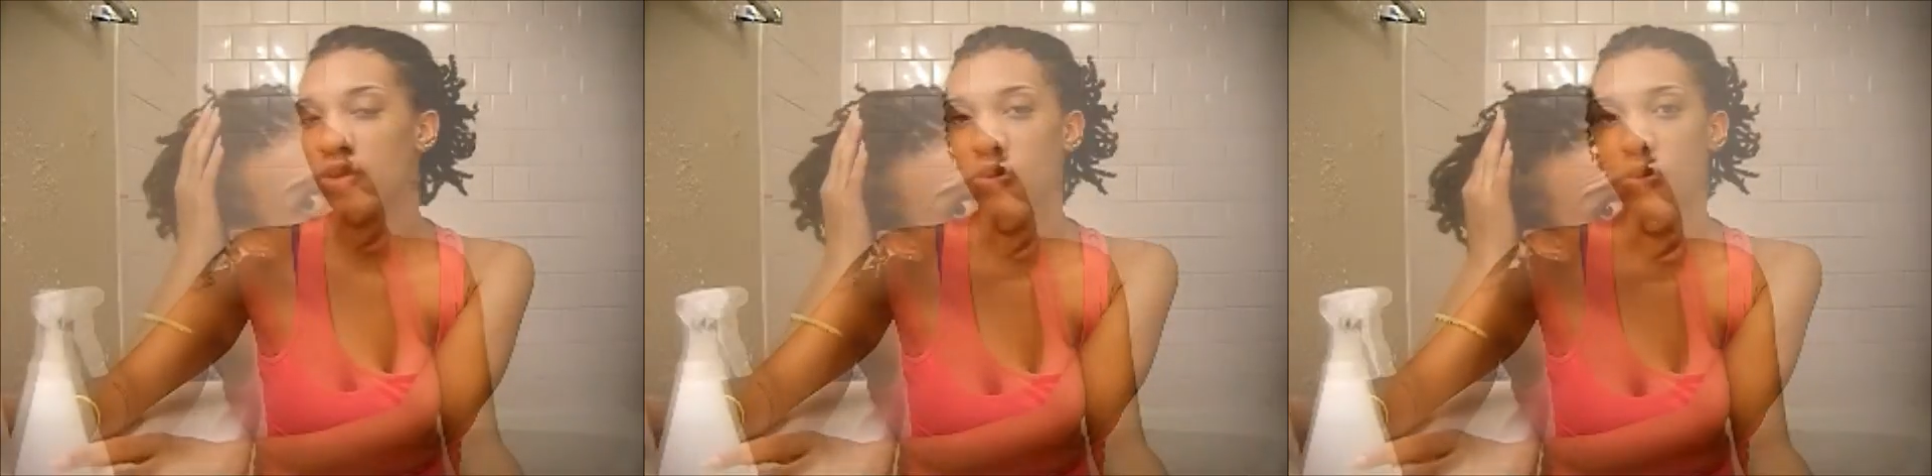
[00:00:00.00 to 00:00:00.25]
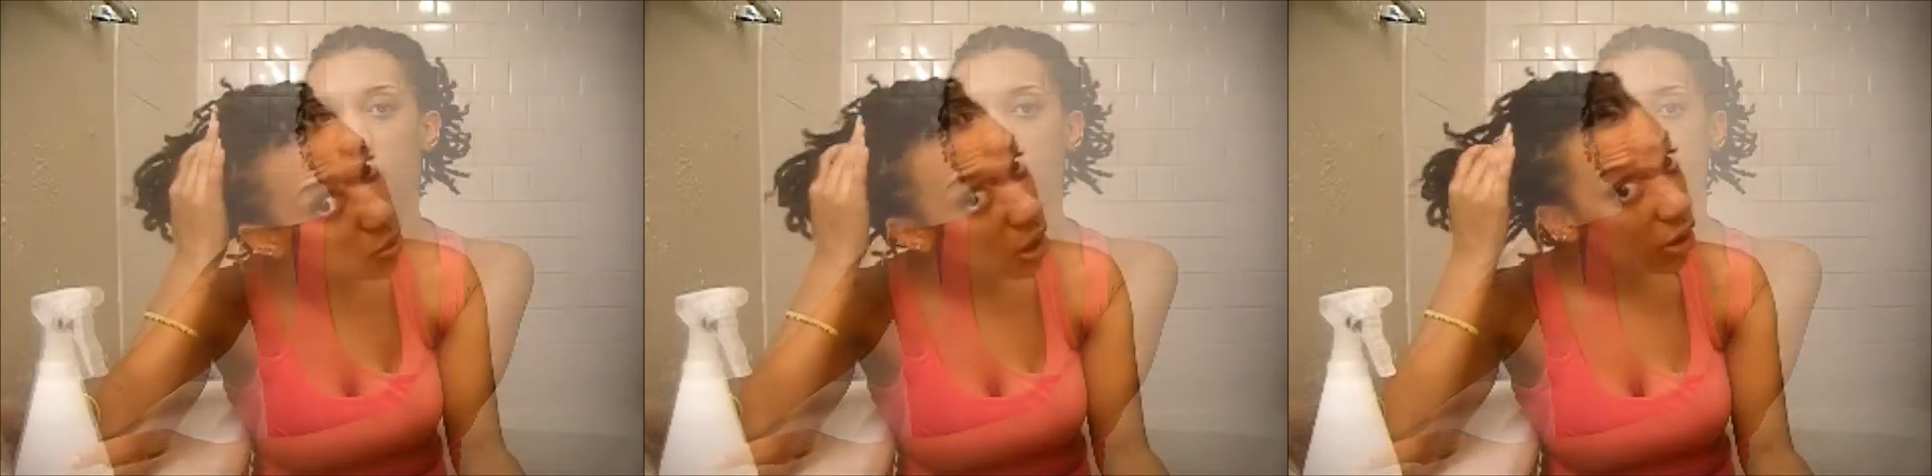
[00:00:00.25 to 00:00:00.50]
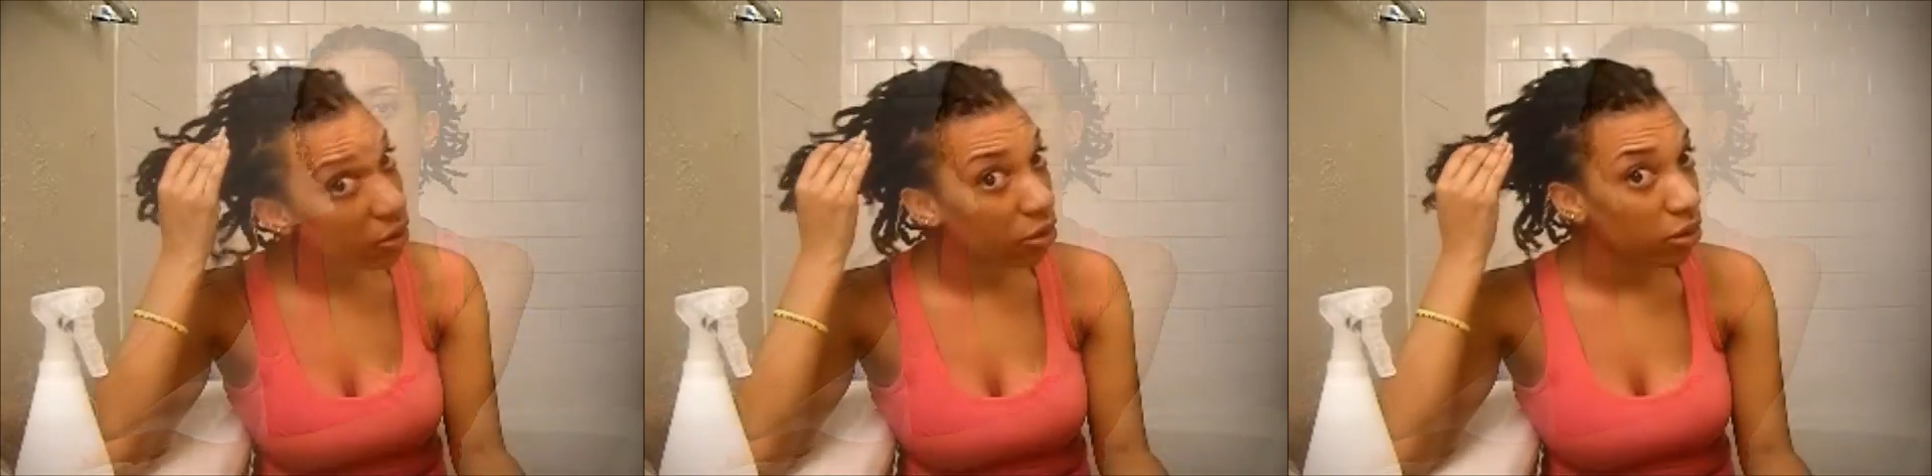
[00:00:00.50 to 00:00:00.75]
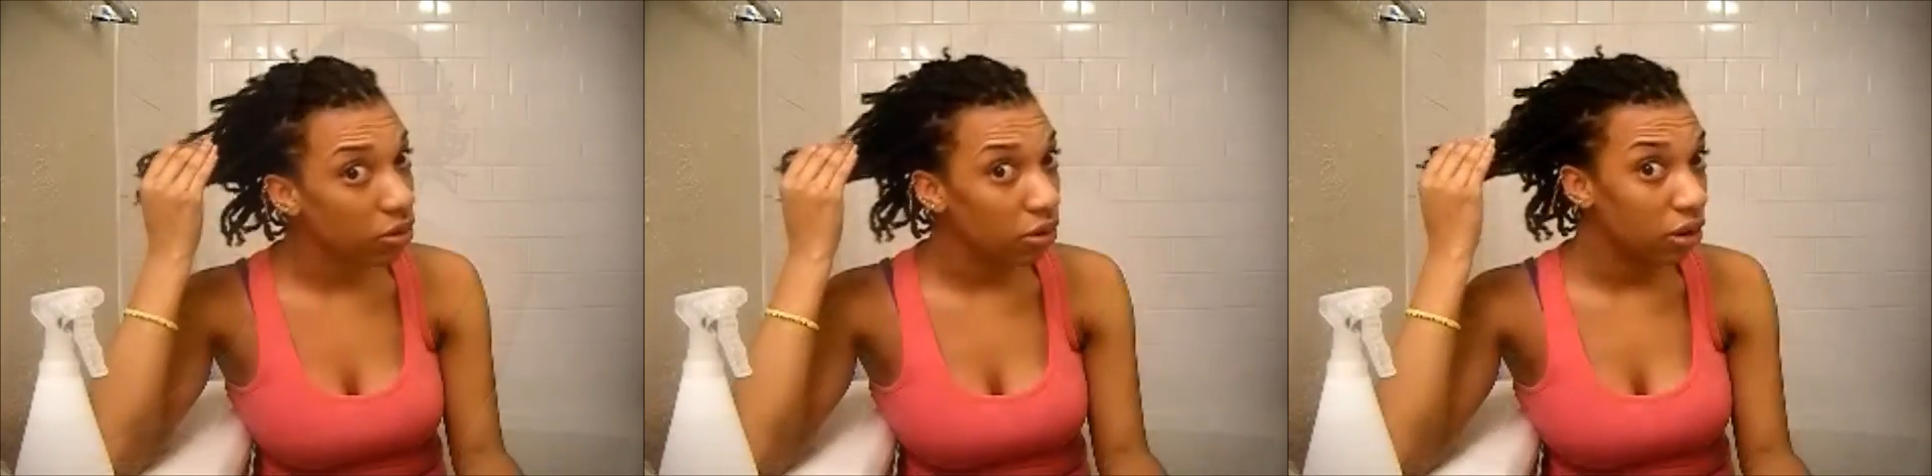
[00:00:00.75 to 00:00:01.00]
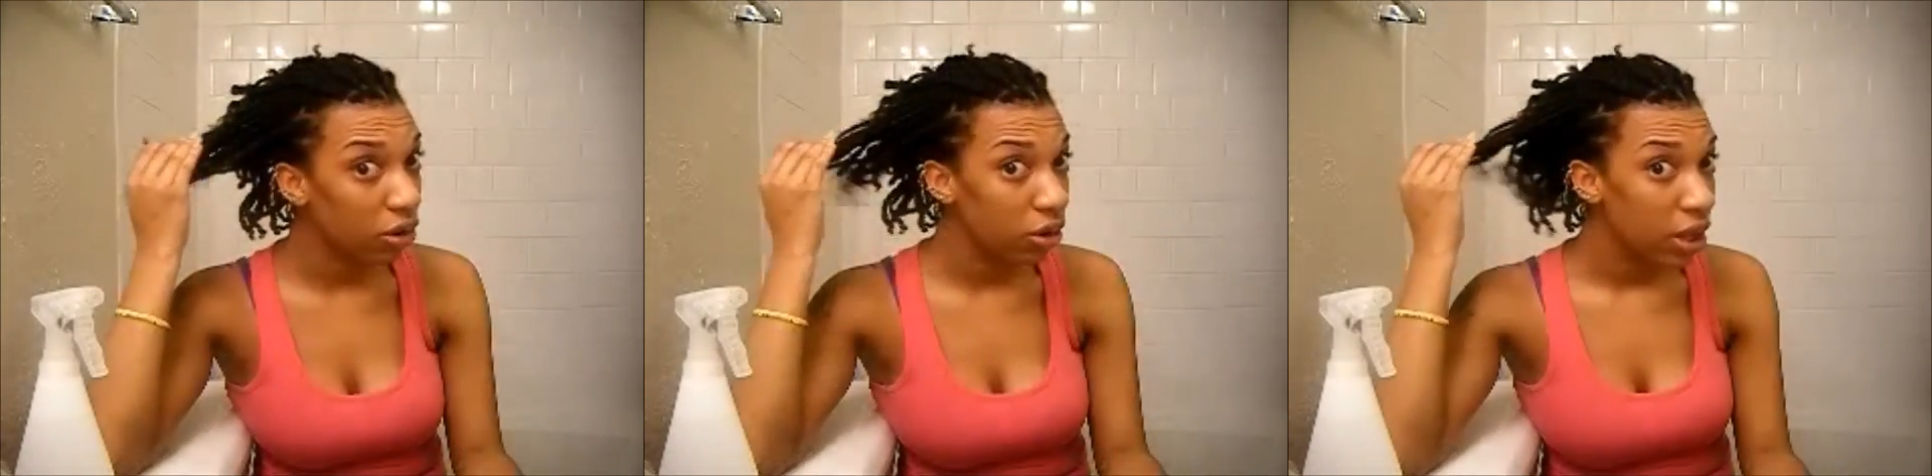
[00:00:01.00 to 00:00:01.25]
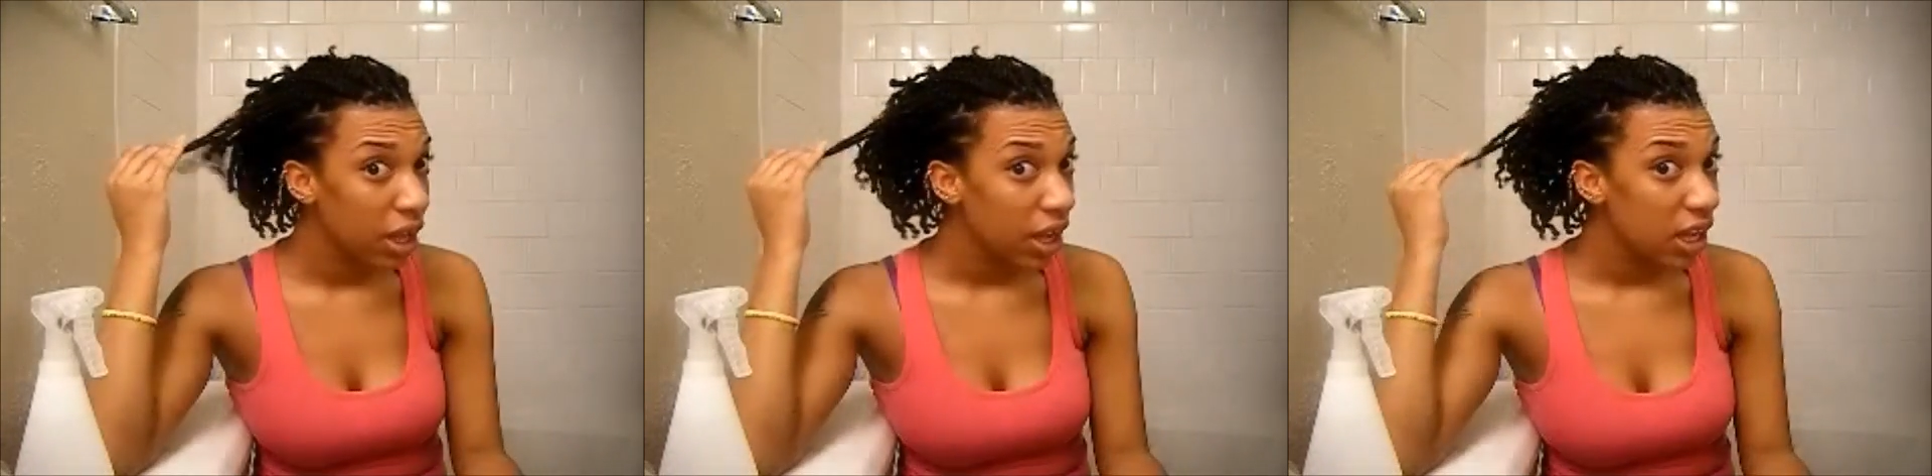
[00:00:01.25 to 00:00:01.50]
I use the Wild Growth Oil.